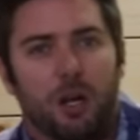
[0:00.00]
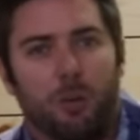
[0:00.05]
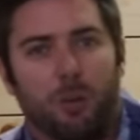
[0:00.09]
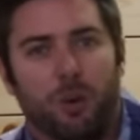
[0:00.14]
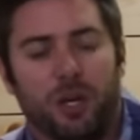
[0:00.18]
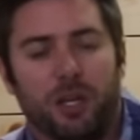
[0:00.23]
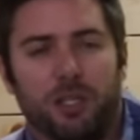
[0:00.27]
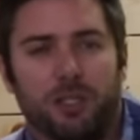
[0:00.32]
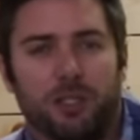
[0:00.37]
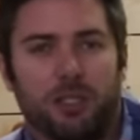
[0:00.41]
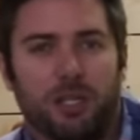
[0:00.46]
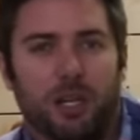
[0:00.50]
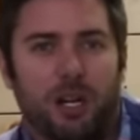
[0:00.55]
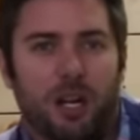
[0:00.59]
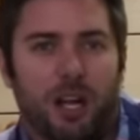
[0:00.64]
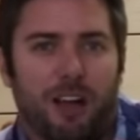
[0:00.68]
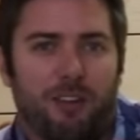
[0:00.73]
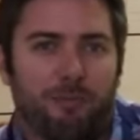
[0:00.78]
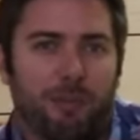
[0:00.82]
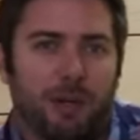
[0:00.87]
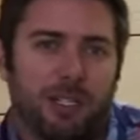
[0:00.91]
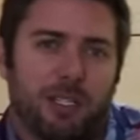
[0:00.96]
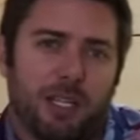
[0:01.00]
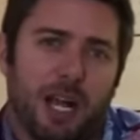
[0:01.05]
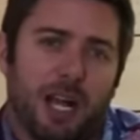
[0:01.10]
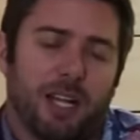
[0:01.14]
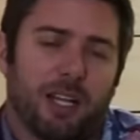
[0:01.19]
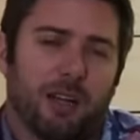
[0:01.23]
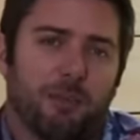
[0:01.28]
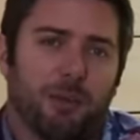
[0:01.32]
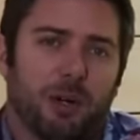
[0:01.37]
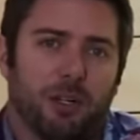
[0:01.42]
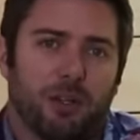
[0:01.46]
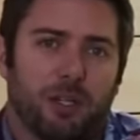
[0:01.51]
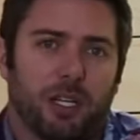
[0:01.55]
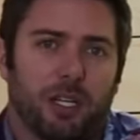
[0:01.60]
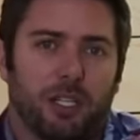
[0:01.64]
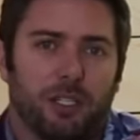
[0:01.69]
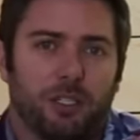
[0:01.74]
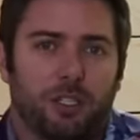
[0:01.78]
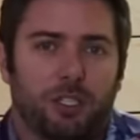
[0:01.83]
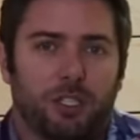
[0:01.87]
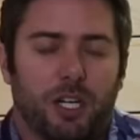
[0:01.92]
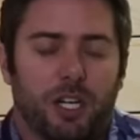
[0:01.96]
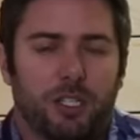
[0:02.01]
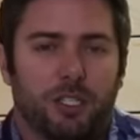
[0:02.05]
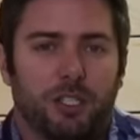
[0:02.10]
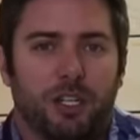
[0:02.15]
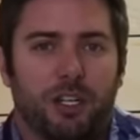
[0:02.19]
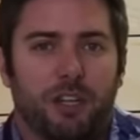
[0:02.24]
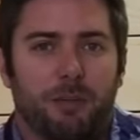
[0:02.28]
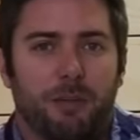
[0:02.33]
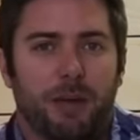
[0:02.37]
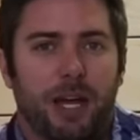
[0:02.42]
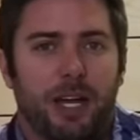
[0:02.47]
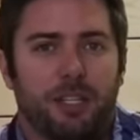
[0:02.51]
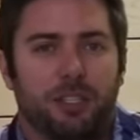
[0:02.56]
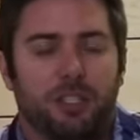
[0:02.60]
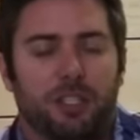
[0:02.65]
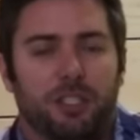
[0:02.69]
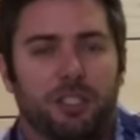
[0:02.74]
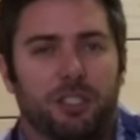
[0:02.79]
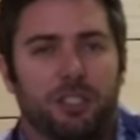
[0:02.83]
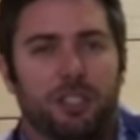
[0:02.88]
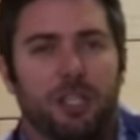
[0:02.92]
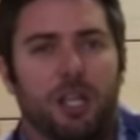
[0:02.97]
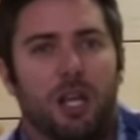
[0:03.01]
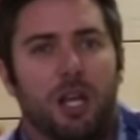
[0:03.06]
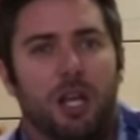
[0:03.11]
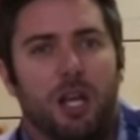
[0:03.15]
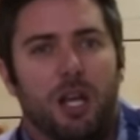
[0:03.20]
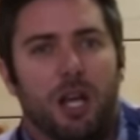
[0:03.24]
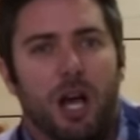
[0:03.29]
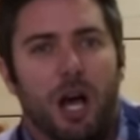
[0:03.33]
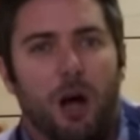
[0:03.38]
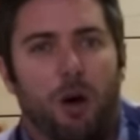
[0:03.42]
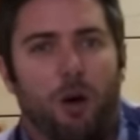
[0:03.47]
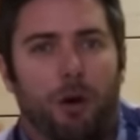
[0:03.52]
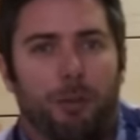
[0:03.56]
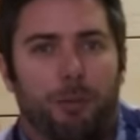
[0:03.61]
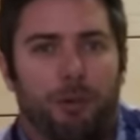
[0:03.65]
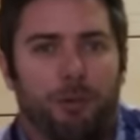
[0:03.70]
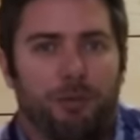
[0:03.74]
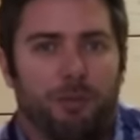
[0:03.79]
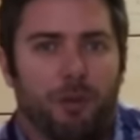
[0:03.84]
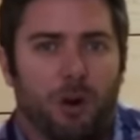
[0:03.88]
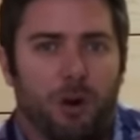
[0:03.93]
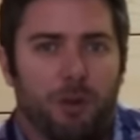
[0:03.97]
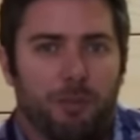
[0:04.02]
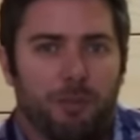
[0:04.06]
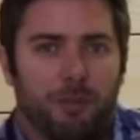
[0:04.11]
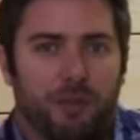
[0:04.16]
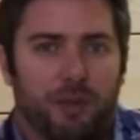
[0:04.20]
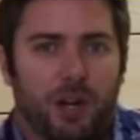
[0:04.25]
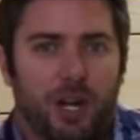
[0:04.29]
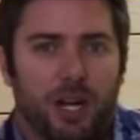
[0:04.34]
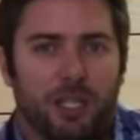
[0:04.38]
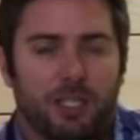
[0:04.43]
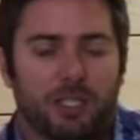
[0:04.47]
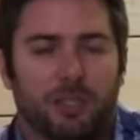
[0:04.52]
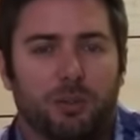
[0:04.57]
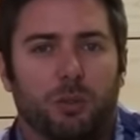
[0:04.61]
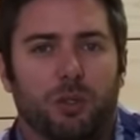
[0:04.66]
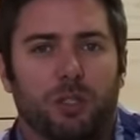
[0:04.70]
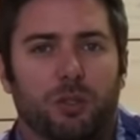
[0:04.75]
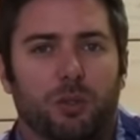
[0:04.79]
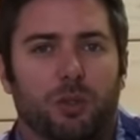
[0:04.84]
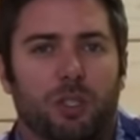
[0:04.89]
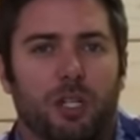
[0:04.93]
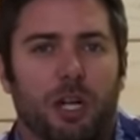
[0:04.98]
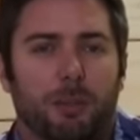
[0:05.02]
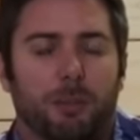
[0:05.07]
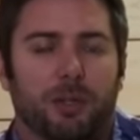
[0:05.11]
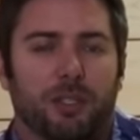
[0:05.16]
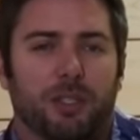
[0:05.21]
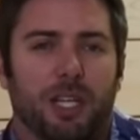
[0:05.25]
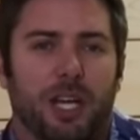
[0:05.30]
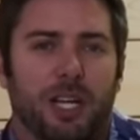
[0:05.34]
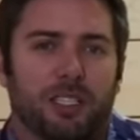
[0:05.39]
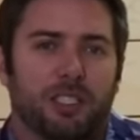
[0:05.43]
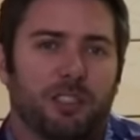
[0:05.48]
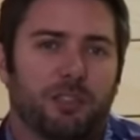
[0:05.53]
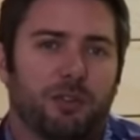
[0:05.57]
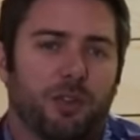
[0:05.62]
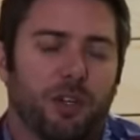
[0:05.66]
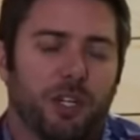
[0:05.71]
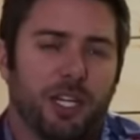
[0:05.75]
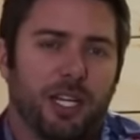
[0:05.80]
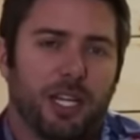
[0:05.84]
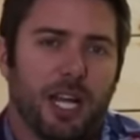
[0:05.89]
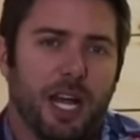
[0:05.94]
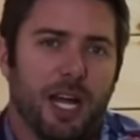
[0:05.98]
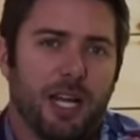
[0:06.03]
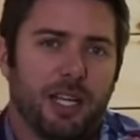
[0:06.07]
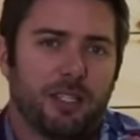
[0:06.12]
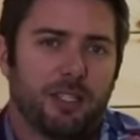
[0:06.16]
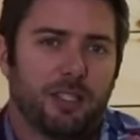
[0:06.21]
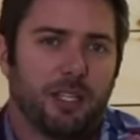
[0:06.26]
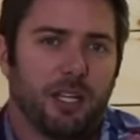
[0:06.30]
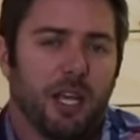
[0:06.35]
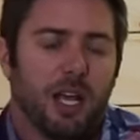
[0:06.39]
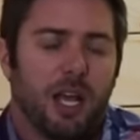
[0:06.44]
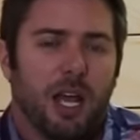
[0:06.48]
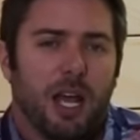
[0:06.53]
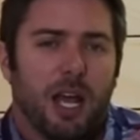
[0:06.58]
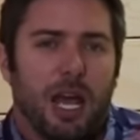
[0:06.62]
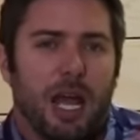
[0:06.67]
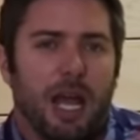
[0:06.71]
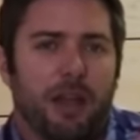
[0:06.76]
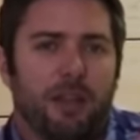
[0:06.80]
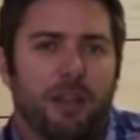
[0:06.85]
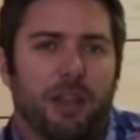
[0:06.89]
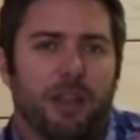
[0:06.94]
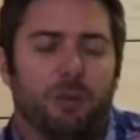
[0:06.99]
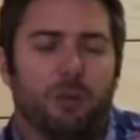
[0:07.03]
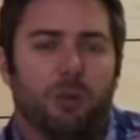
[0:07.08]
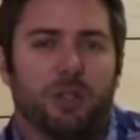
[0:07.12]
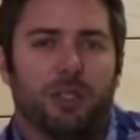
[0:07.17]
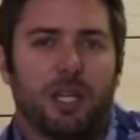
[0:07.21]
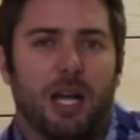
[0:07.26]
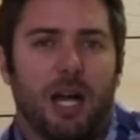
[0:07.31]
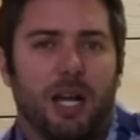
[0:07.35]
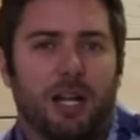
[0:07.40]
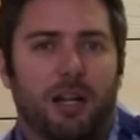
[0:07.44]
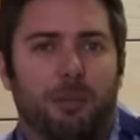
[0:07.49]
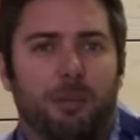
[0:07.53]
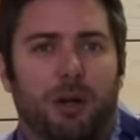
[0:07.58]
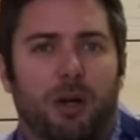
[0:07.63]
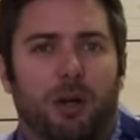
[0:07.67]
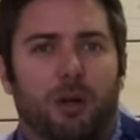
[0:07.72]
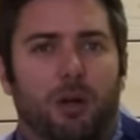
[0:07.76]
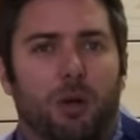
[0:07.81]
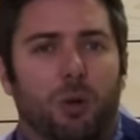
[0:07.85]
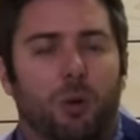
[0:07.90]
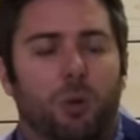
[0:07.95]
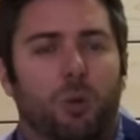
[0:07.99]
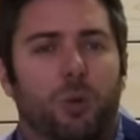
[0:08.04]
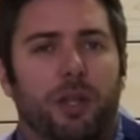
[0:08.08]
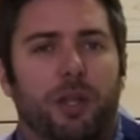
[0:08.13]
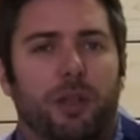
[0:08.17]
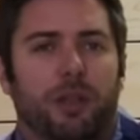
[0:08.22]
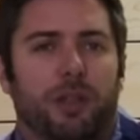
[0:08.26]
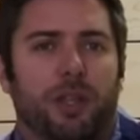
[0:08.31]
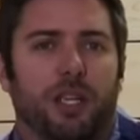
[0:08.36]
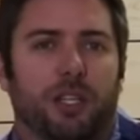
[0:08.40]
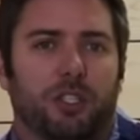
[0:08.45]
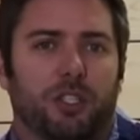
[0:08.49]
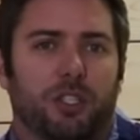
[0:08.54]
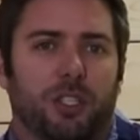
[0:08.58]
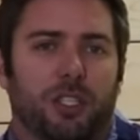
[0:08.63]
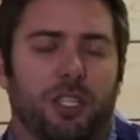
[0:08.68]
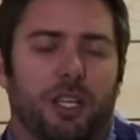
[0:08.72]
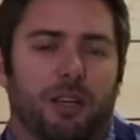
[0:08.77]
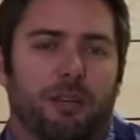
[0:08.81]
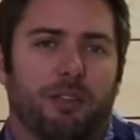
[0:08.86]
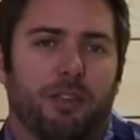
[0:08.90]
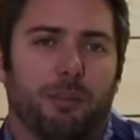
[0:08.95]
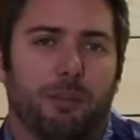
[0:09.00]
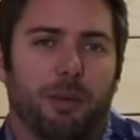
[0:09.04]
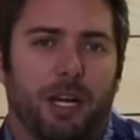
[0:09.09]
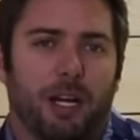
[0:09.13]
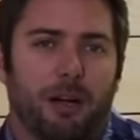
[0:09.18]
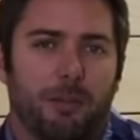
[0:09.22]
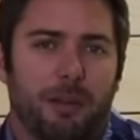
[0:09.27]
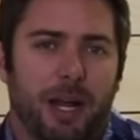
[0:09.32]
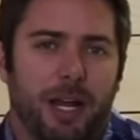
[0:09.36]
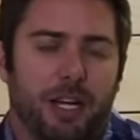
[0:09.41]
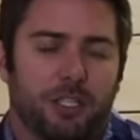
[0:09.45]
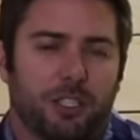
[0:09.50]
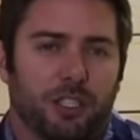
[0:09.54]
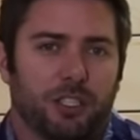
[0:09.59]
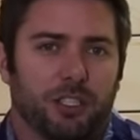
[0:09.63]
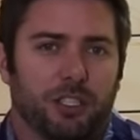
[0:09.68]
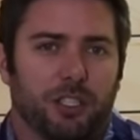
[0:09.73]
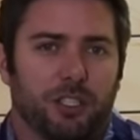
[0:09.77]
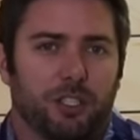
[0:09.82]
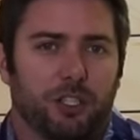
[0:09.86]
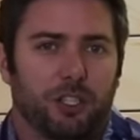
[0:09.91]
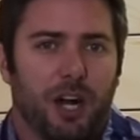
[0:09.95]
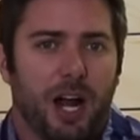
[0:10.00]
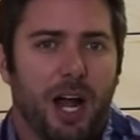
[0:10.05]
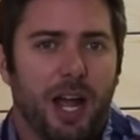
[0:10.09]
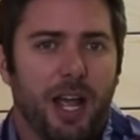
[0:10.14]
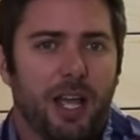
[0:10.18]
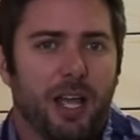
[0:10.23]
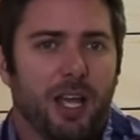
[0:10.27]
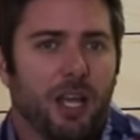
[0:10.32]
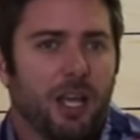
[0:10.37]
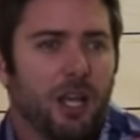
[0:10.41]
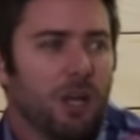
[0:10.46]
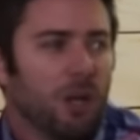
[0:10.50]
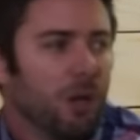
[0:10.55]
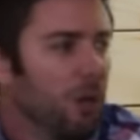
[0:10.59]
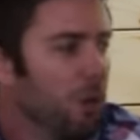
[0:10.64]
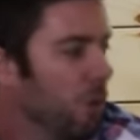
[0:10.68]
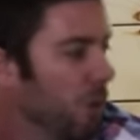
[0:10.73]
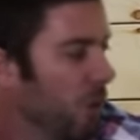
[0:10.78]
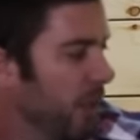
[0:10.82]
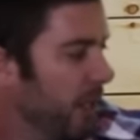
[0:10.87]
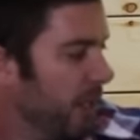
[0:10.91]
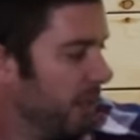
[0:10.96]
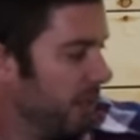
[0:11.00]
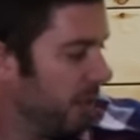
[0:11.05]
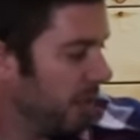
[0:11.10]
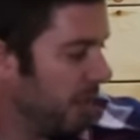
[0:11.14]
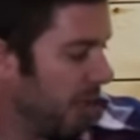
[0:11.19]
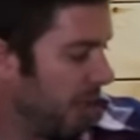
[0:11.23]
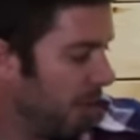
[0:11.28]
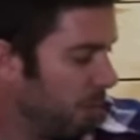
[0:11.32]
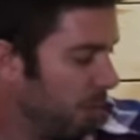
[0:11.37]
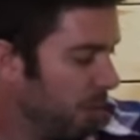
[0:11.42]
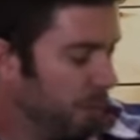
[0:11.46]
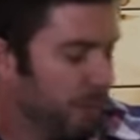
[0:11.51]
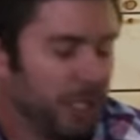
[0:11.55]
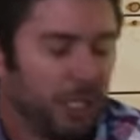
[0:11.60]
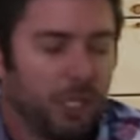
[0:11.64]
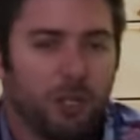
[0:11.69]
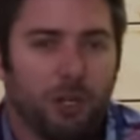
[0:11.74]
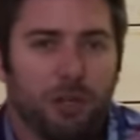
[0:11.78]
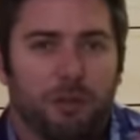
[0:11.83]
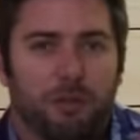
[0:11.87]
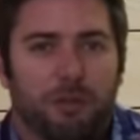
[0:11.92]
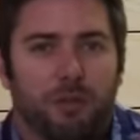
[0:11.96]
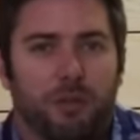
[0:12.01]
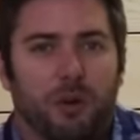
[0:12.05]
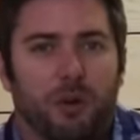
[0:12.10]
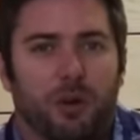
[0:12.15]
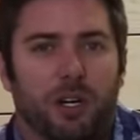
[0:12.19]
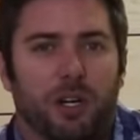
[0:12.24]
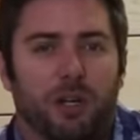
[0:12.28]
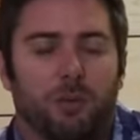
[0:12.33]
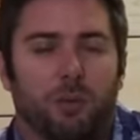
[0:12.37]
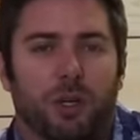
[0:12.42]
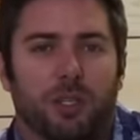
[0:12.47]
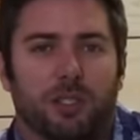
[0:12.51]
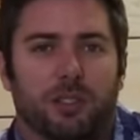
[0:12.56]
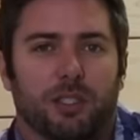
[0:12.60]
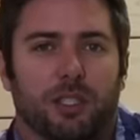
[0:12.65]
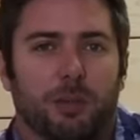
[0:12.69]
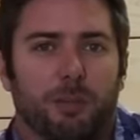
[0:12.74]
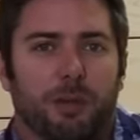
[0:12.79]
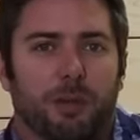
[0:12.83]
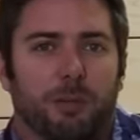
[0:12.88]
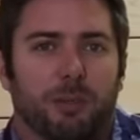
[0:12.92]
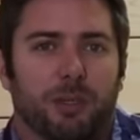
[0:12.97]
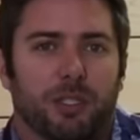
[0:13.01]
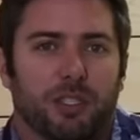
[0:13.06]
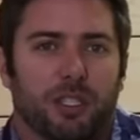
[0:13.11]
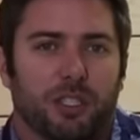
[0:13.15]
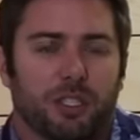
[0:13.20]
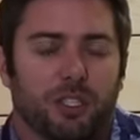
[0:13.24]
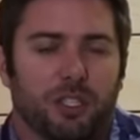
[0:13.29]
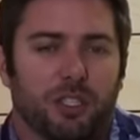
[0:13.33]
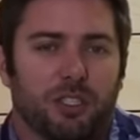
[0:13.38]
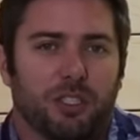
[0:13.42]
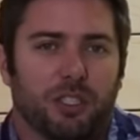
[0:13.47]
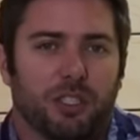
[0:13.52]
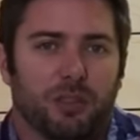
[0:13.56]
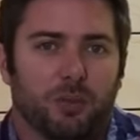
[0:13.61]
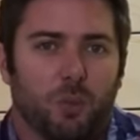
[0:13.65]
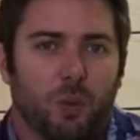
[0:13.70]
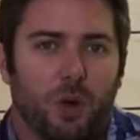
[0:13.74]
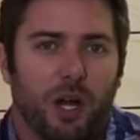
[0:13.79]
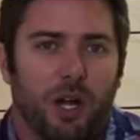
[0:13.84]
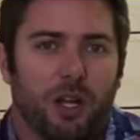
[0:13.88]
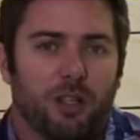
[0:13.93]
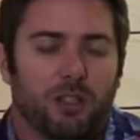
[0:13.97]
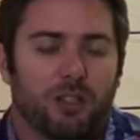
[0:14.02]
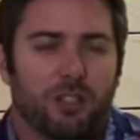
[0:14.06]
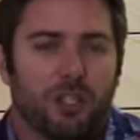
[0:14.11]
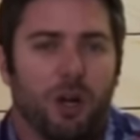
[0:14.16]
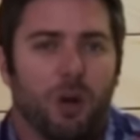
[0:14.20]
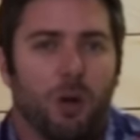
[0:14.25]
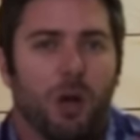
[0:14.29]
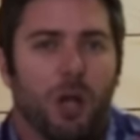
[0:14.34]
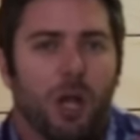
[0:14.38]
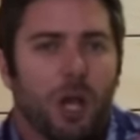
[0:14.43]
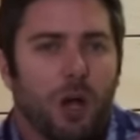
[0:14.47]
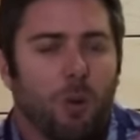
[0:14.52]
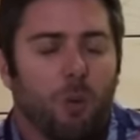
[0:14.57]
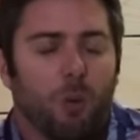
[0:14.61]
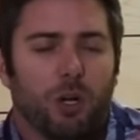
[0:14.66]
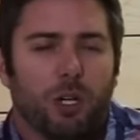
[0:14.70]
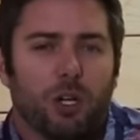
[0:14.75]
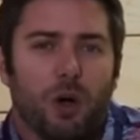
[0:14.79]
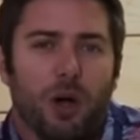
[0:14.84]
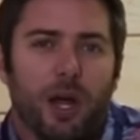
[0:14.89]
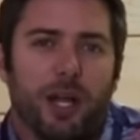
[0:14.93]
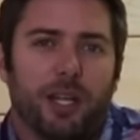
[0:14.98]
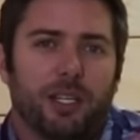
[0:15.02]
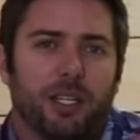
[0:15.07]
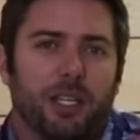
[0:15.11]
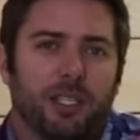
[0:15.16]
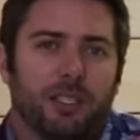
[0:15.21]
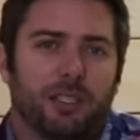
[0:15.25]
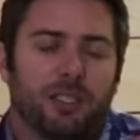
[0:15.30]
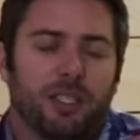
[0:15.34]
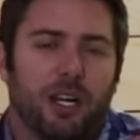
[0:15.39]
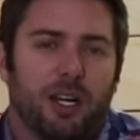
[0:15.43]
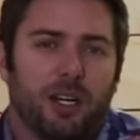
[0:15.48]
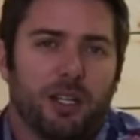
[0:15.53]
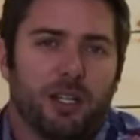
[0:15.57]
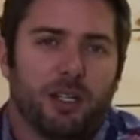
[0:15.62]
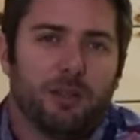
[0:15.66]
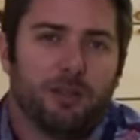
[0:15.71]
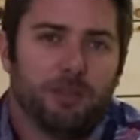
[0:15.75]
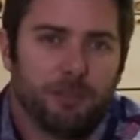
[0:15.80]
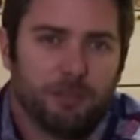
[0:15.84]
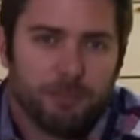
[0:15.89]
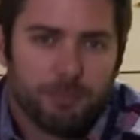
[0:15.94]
We're going to start off by talking about the construction of the mattress, how it performed for us. We'll do a couple of tests for you guys, and then we'll talk about who we think should give the Bear mattress a try, who it will be good for, and what sleeping positions as well. So we'll go ahead and get started.